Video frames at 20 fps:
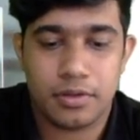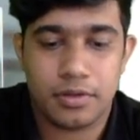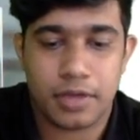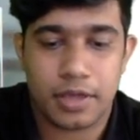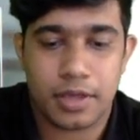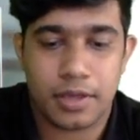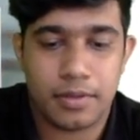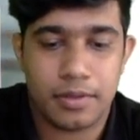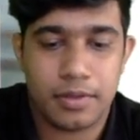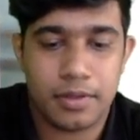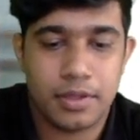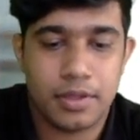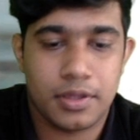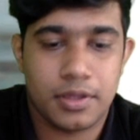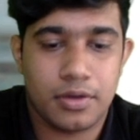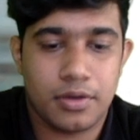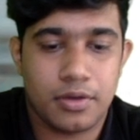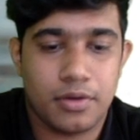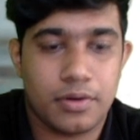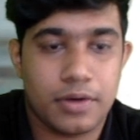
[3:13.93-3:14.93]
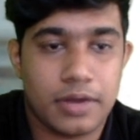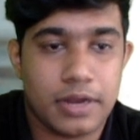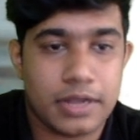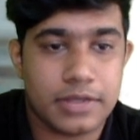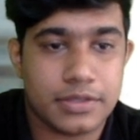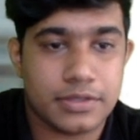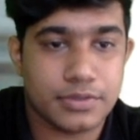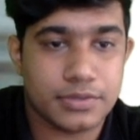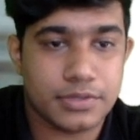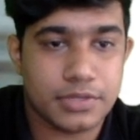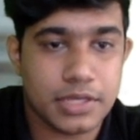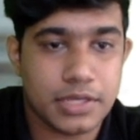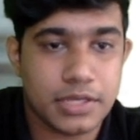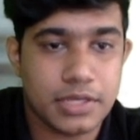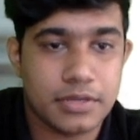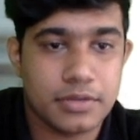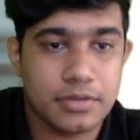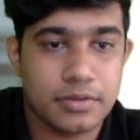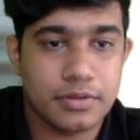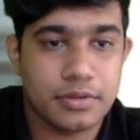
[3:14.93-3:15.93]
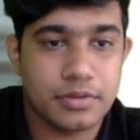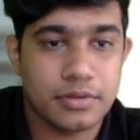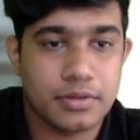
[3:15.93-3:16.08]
Okay, audit associate.